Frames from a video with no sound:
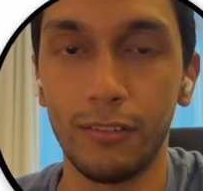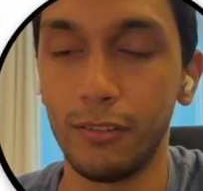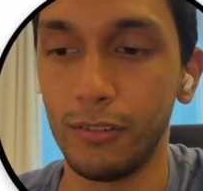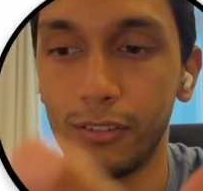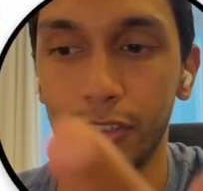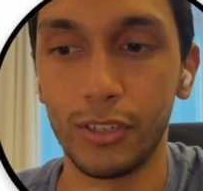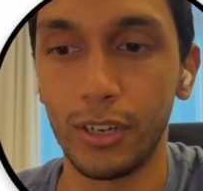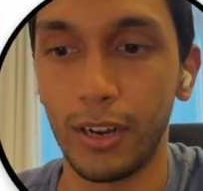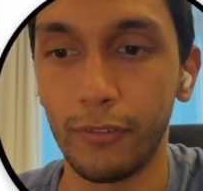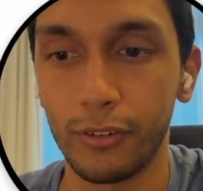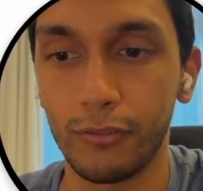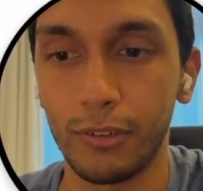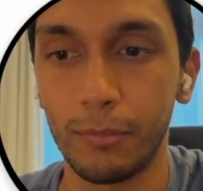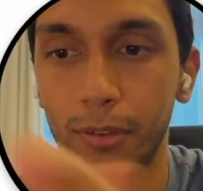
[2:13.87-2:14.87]
All the
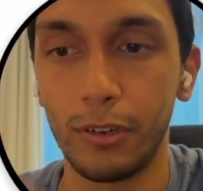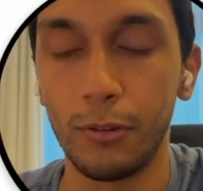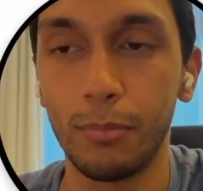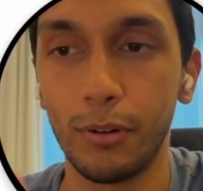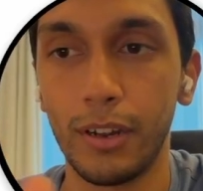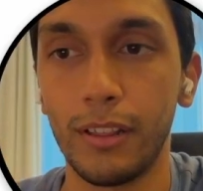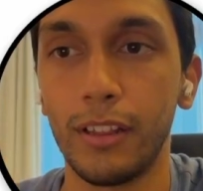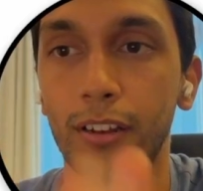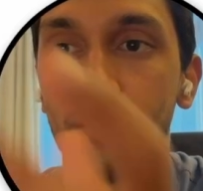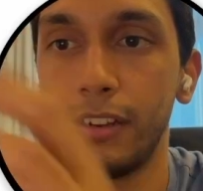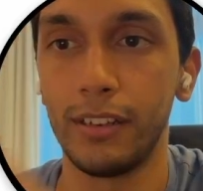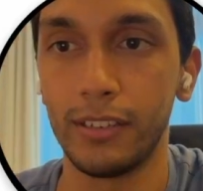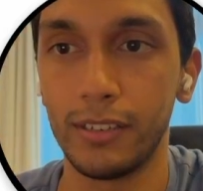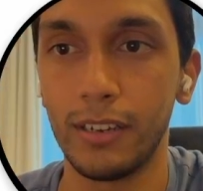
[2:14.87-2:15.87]
JavaScript that you put in there
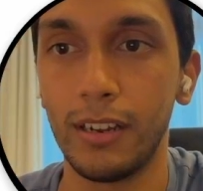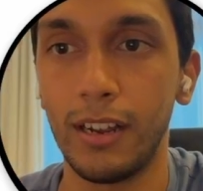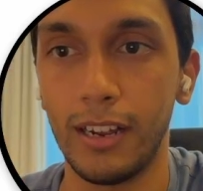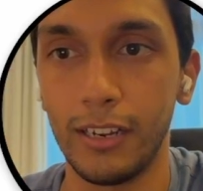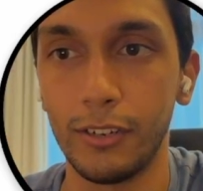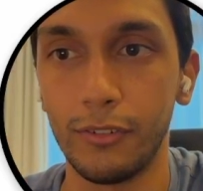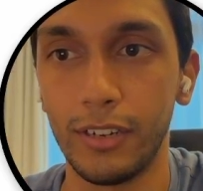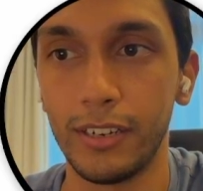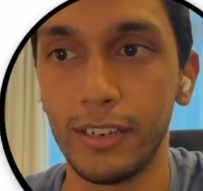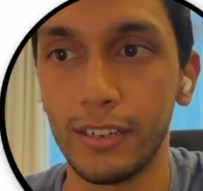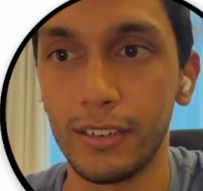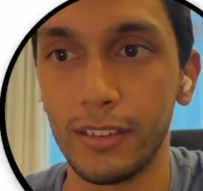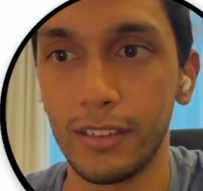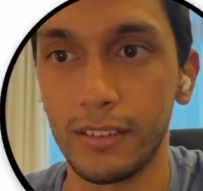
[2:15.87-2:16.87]
is hydrated
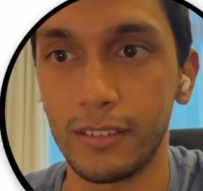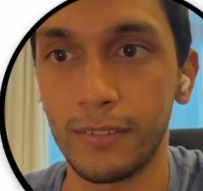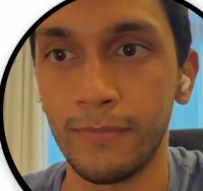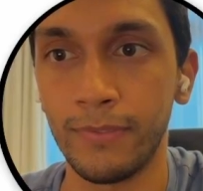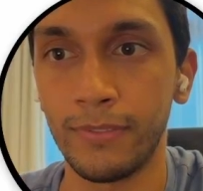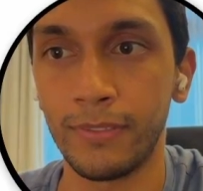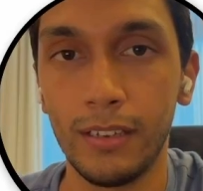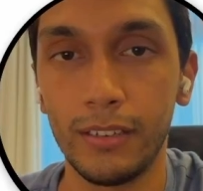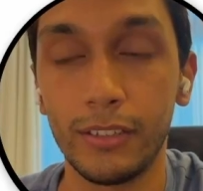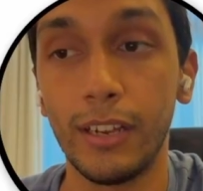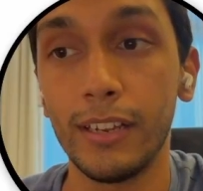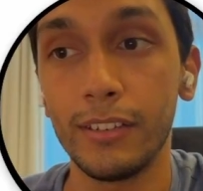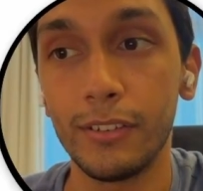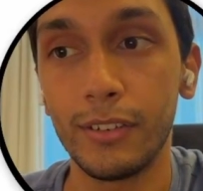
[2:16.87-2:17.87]
into this. So
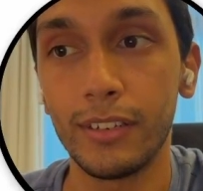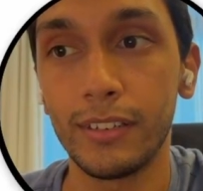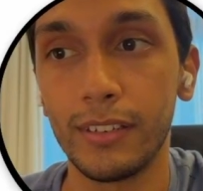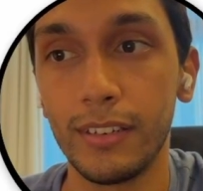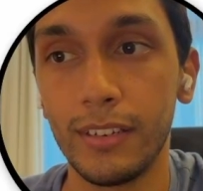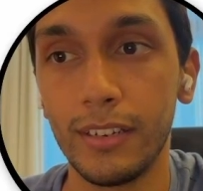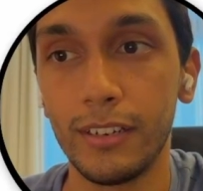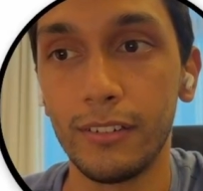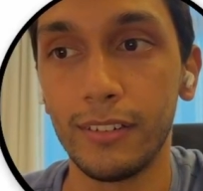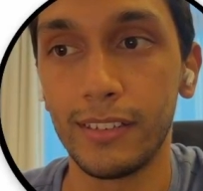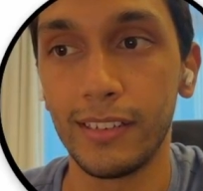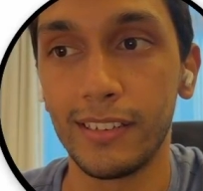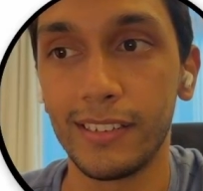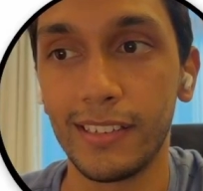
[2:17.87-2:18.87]
as you can see here,
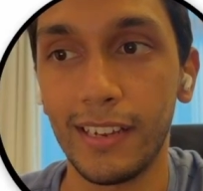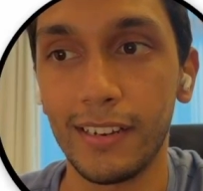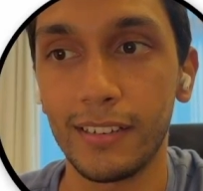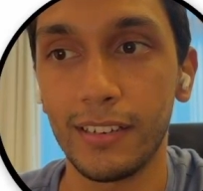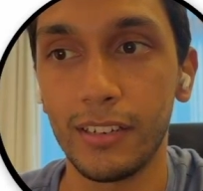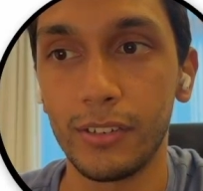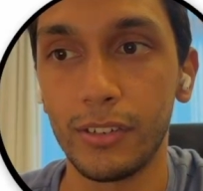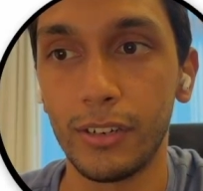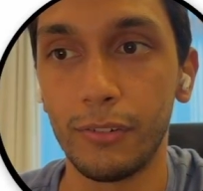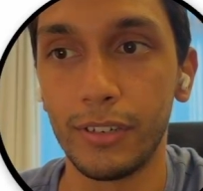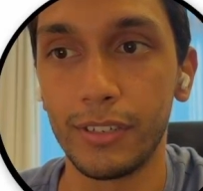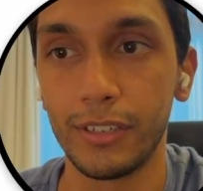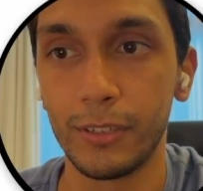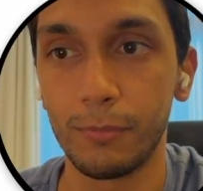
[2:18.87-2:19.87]
it says static site
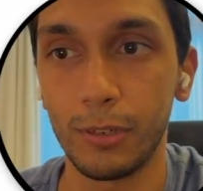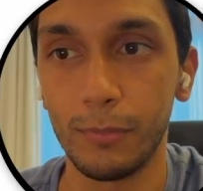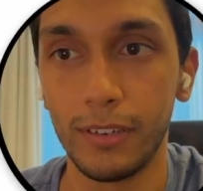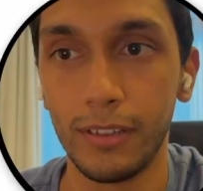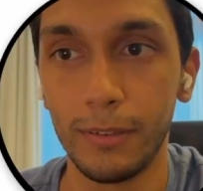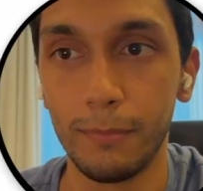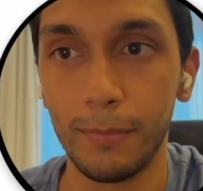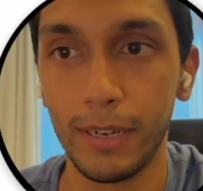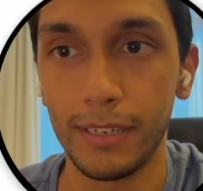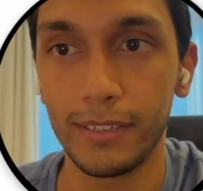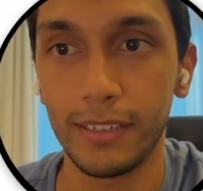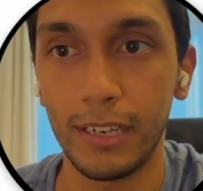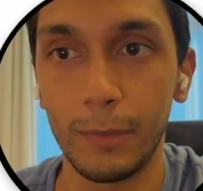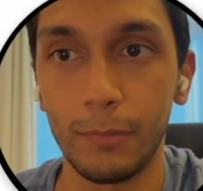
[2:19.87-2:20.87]
generation is probably the
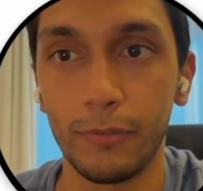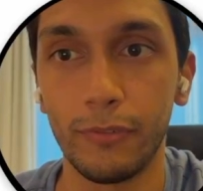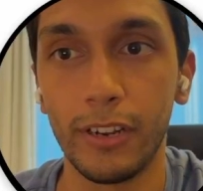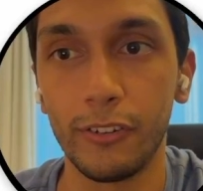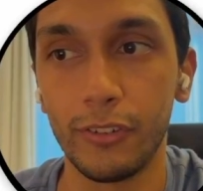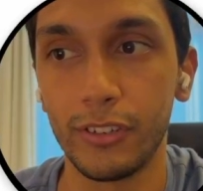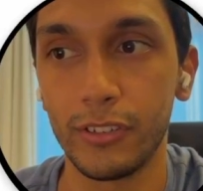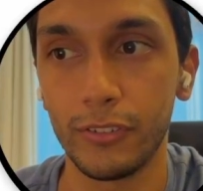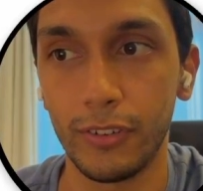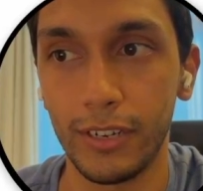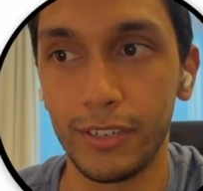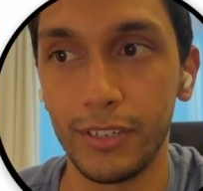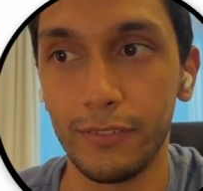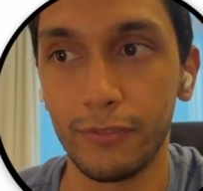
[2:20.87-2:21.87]
best type of rendering
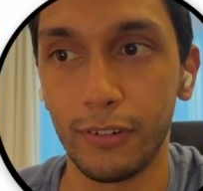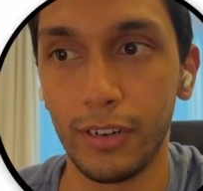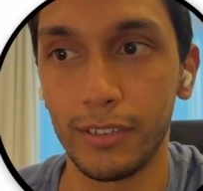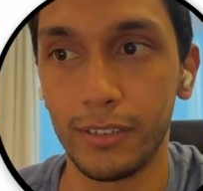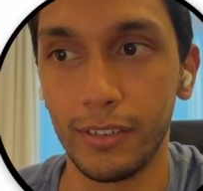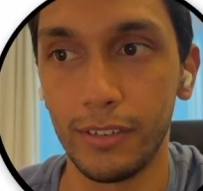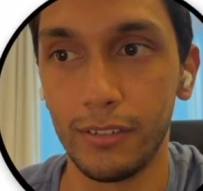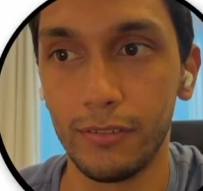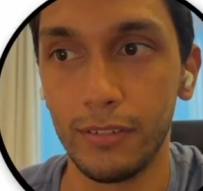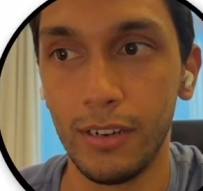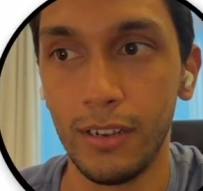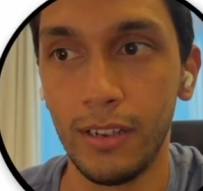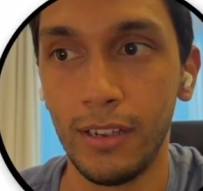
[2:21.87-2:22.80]
strategy for SEO